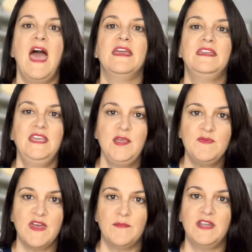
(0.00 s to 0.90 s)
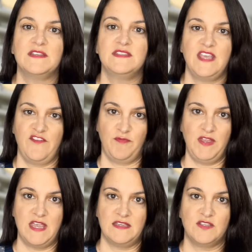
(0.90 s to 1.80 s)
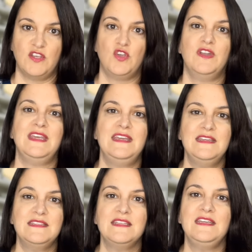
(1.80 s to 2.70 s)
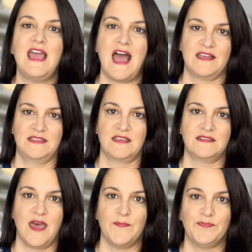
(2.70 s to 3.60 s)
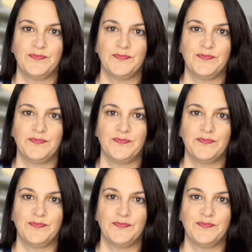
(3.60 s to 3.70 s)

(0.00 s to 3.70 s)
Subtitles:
and keep them in a safe place so that you can easily access them.